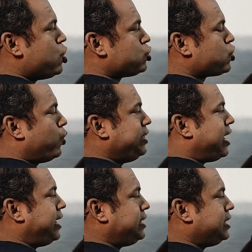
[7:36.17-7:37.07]
So we
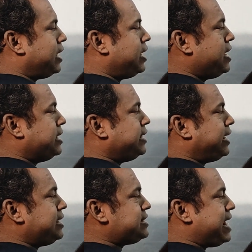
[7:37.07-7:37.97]
write here, that
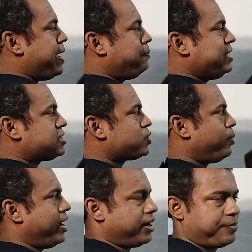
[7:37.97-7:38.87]
is AP
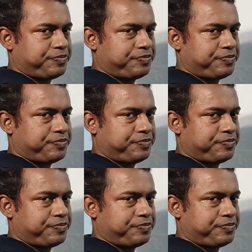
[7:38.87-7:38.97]
square.